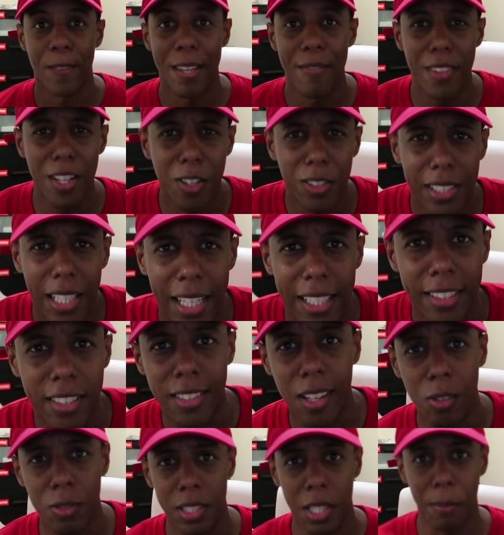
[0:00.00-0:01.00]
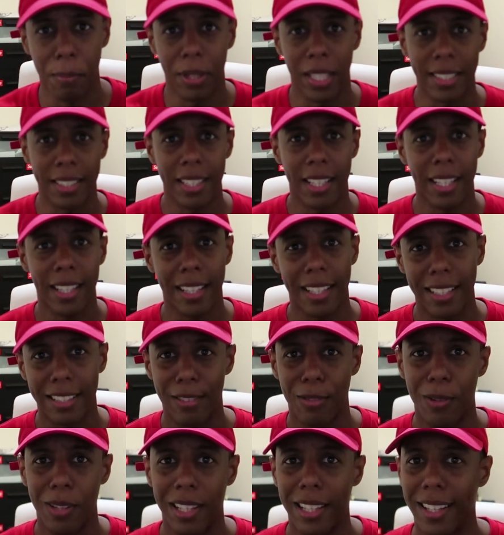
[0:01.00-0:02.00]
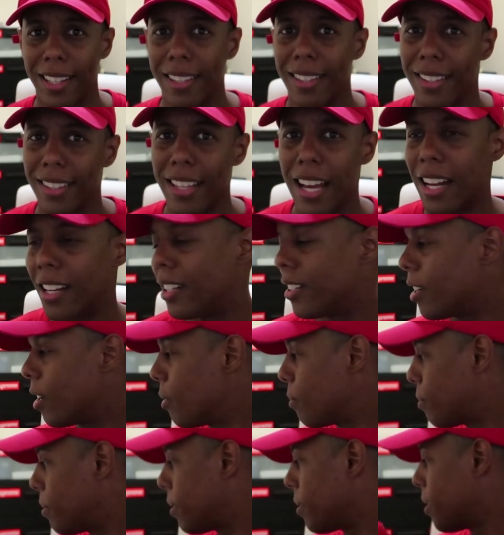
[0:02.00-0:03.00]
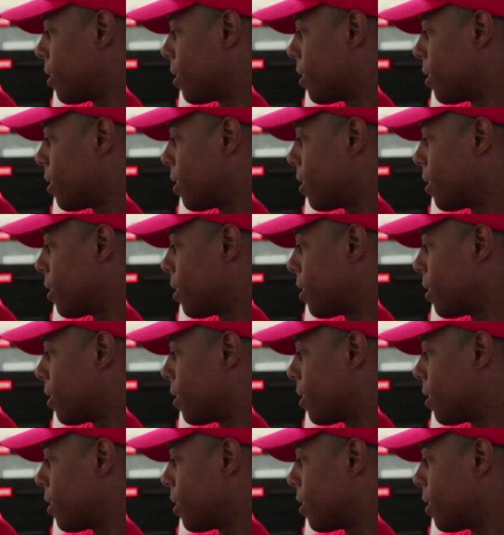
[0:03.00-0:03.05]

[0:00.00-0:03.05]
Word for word: Even though it's like so simplistic, it's really kind of dope.